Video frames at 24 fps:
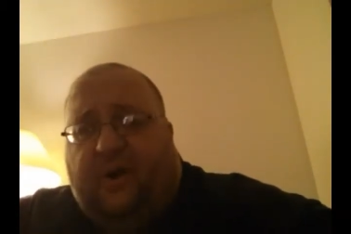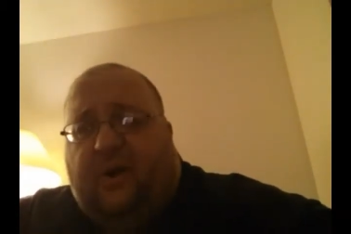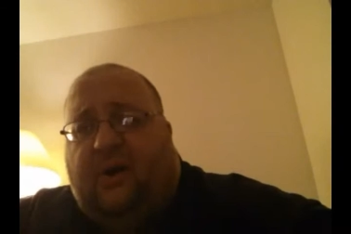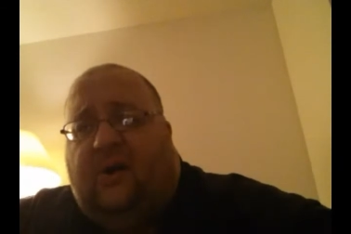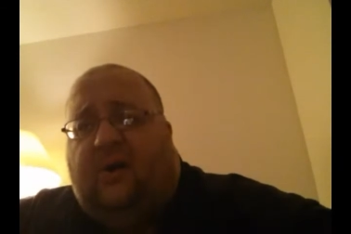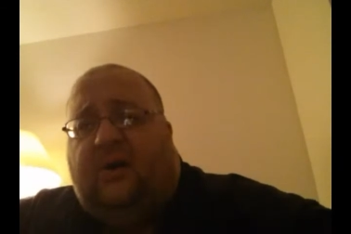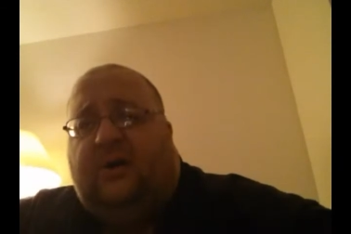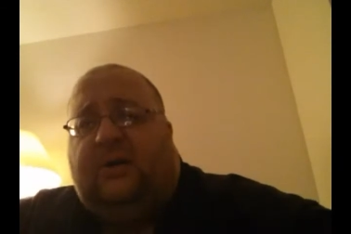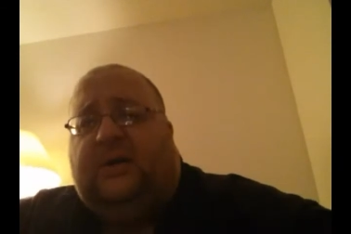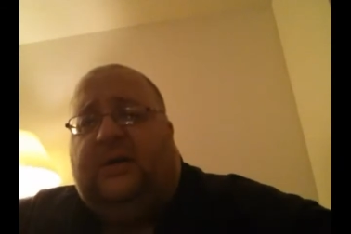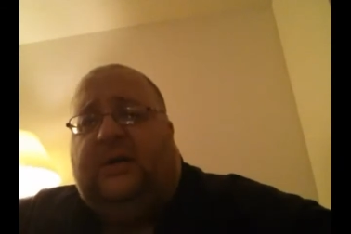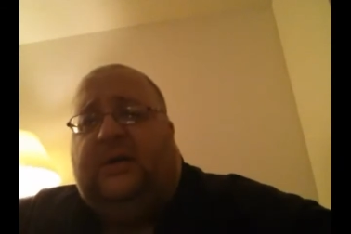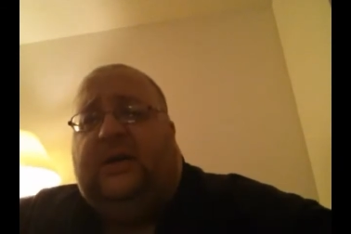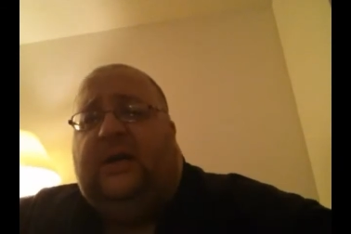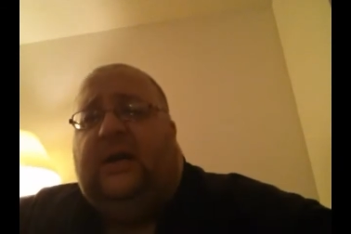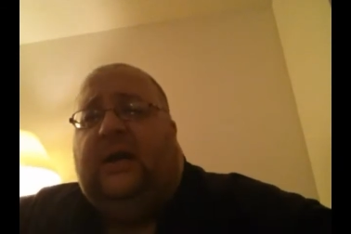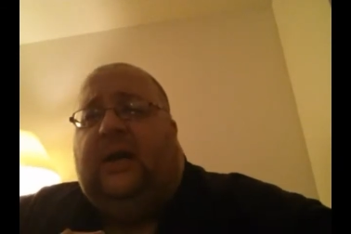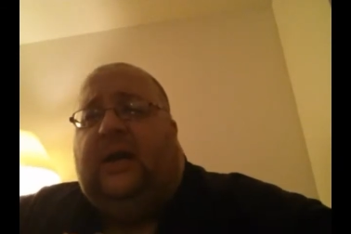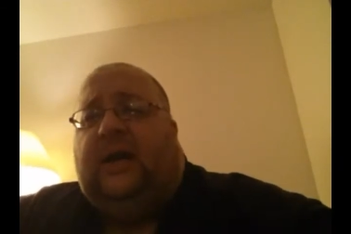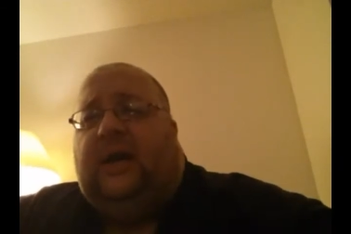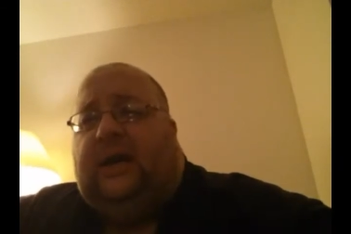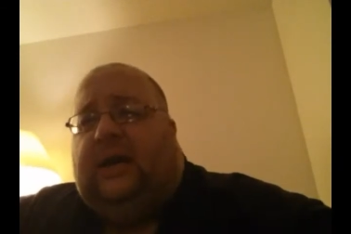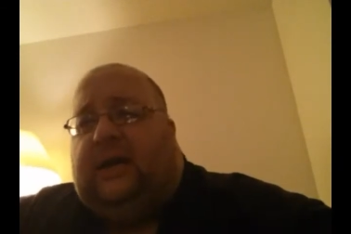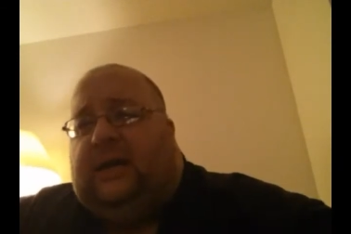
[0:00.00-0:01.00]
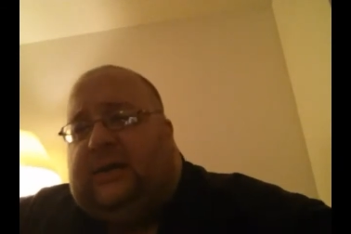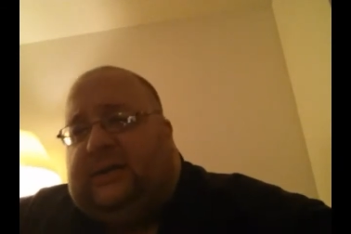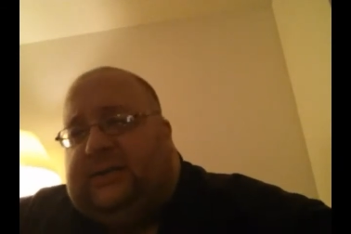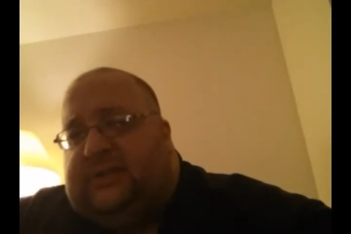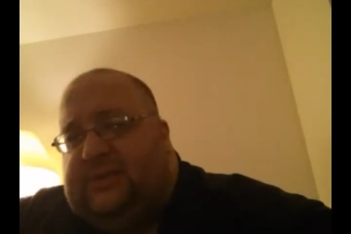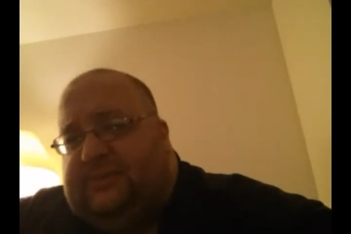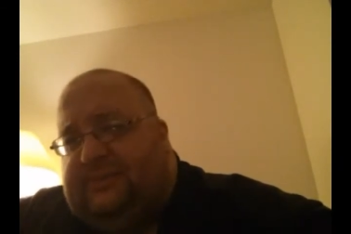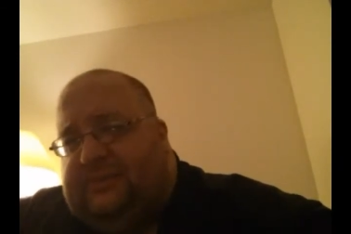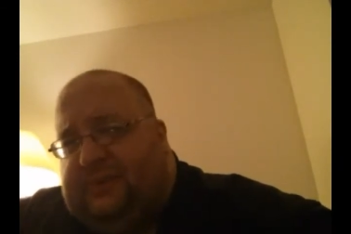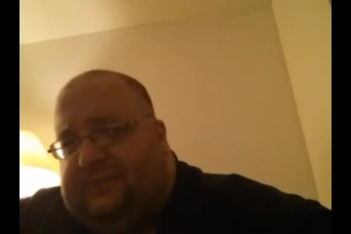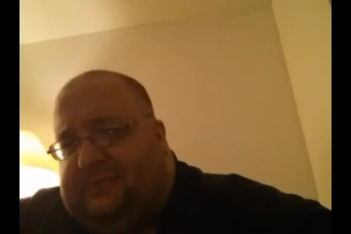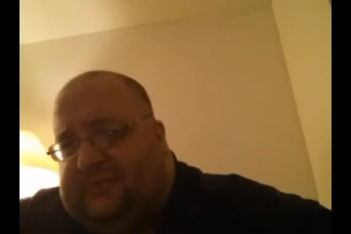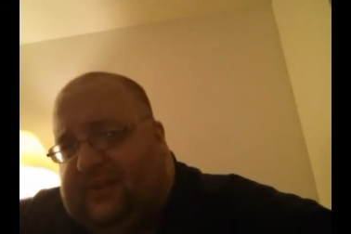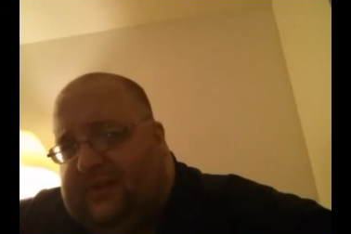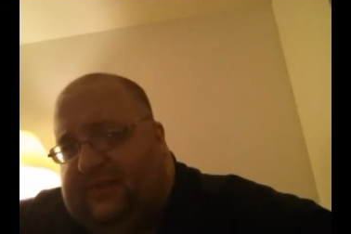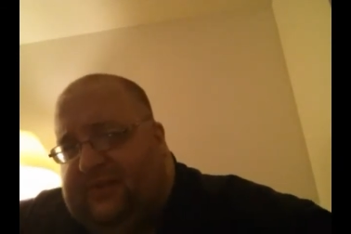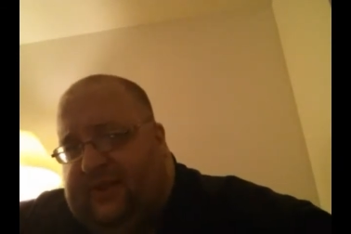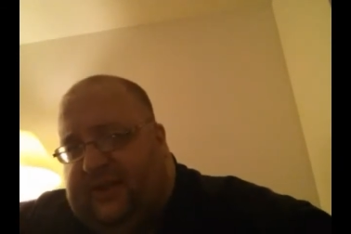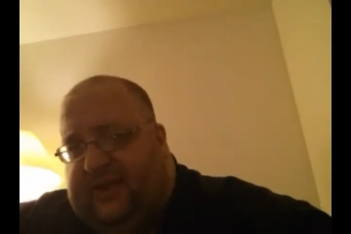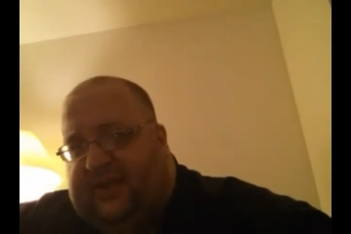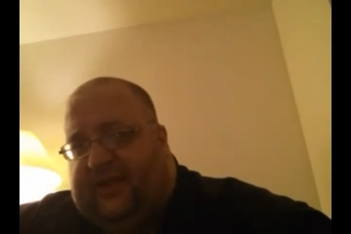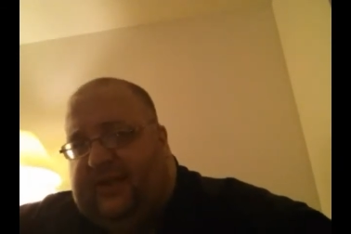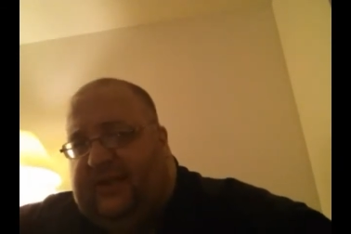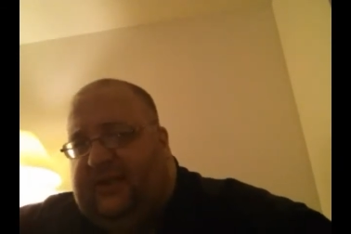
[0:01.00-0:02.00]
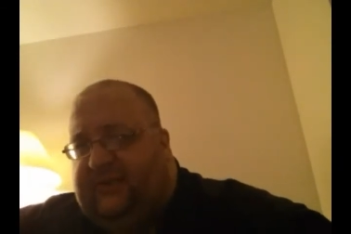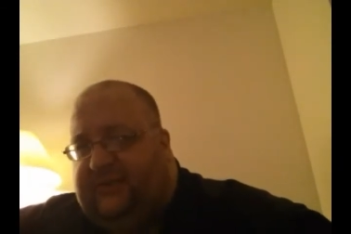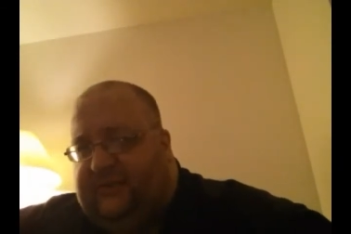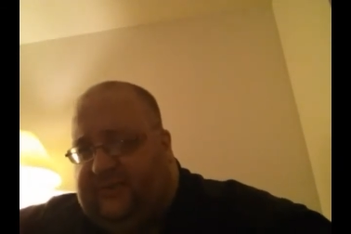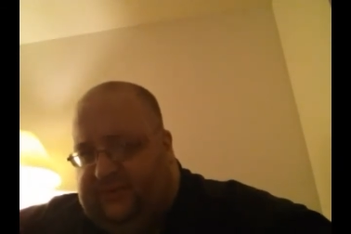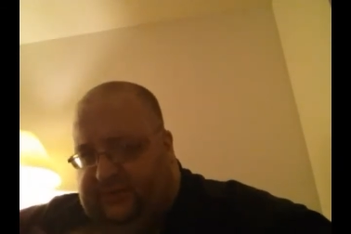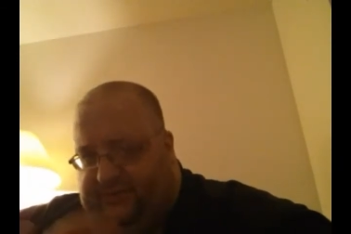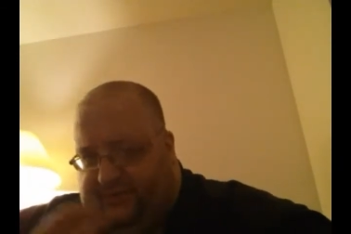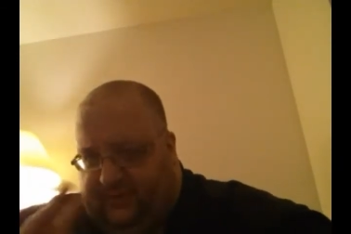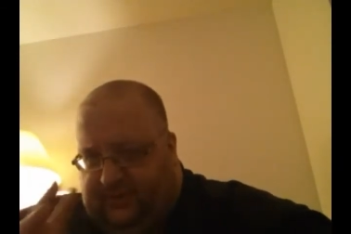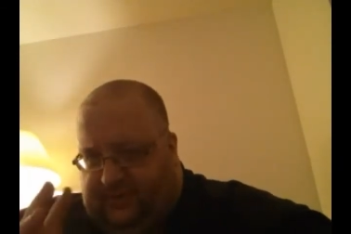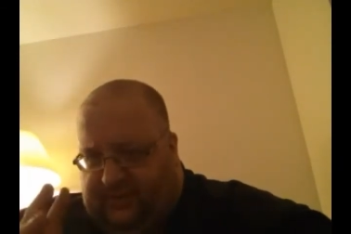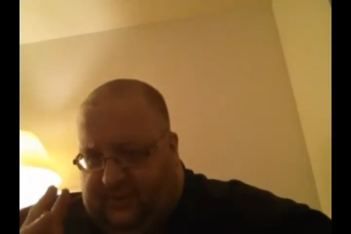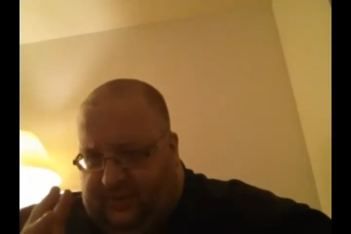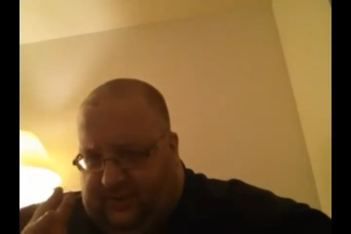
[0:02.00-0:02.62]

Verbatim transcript: wrong, uh, sometimes I think he's,